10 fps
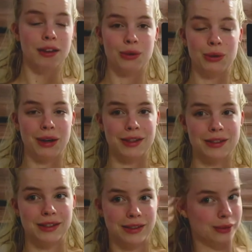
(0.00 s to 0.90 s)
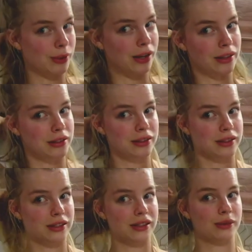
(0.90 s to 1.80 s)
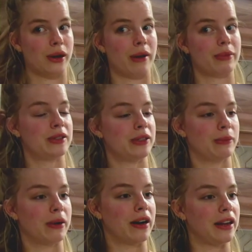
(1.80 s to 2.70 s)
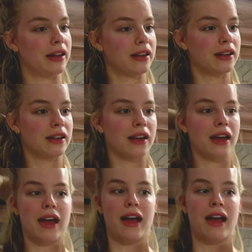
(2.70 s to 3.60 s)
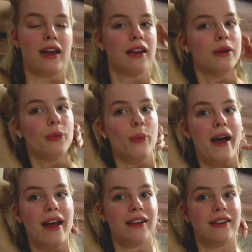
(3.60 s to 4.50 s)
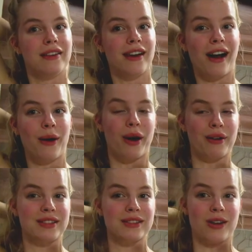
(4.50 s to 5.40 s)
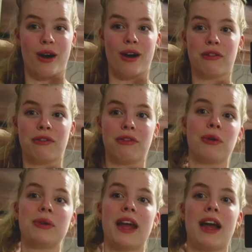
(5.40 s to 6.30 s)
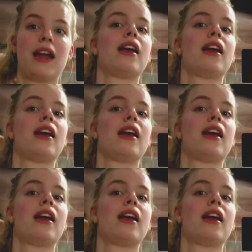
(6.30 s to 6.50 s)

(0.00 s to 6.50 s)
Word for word: who else says as well, this is what happens to my hair when I wear a scarf all day.